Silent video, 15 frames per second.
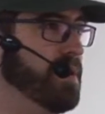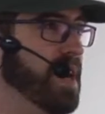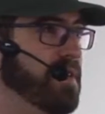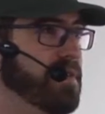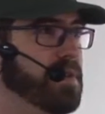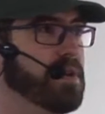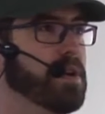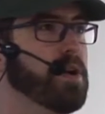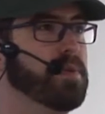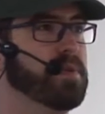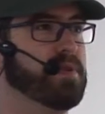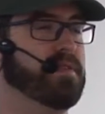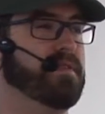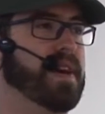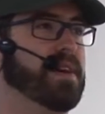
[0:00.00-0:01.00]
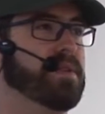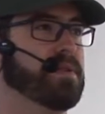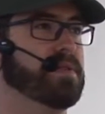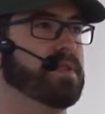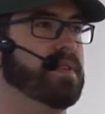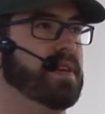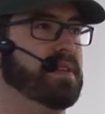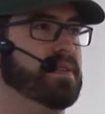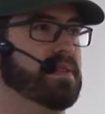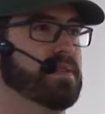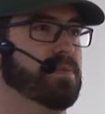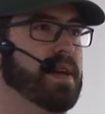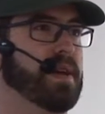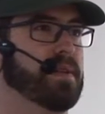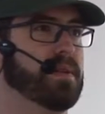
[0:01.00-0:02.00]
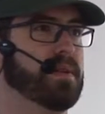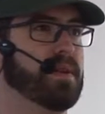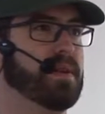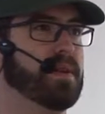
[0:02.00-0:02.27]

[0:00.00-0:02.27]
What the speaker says: you have to go and refactor the test as well.